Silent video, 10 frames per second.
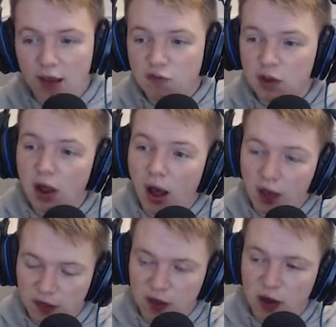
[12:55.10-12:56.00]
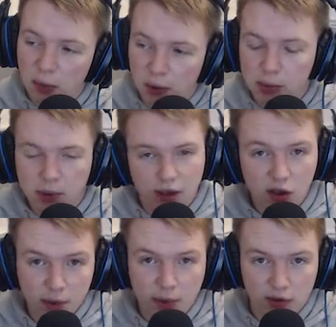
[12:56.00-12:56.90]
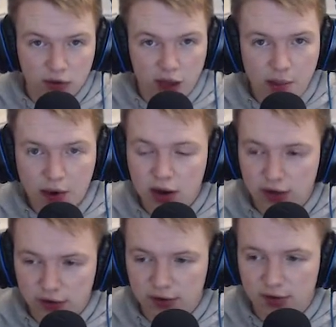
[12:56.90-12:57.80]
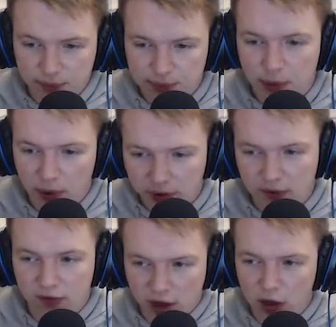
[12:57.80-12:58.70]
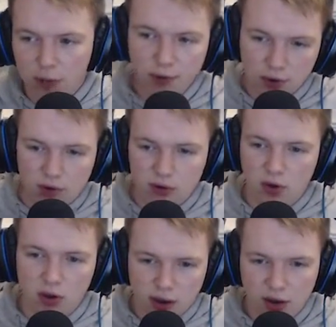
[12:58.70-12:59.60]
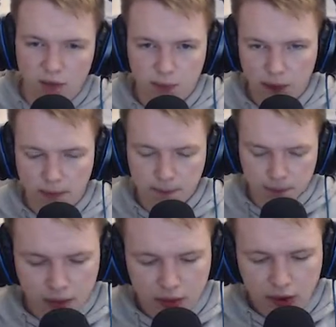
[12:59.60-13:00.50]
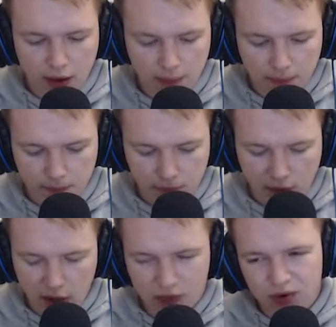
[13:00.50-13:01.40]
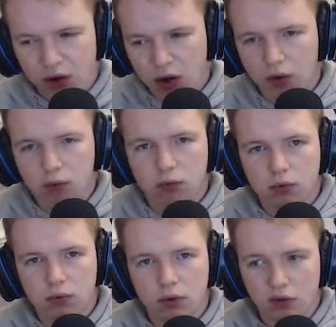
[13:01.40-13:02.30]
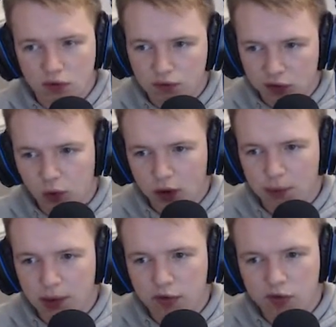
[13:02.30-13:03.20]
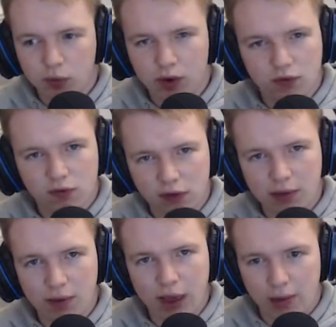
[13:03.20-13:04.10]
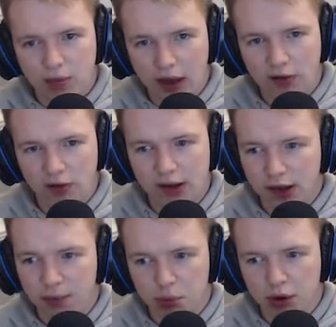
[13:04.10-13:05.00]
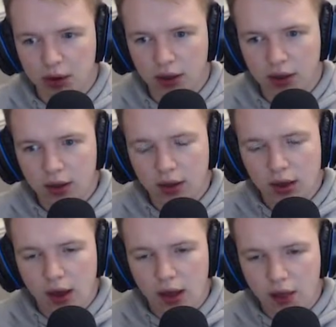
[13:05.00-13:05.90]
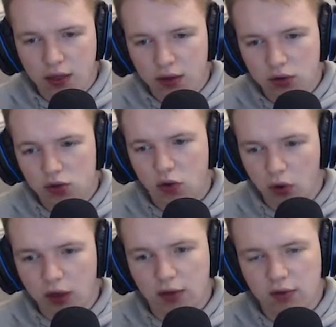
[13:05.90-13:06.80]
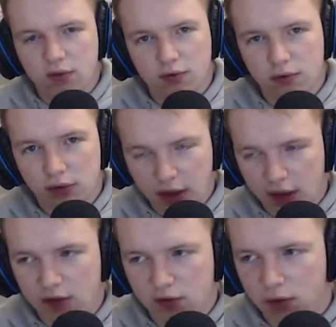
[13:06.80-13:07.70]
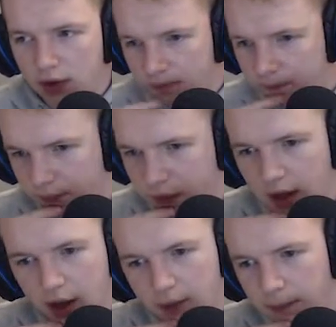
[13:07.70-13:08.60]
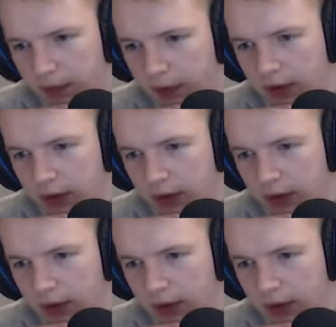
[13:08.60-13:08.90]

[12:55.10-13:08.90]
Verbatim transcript: if you, I think it'll probably make a good puzzle game. I'd like to promote it and say, oh my god, go and get this, but um, I don't really know it's for 20p. If you want a Steam game to add to your library, do this. Get this one. Um,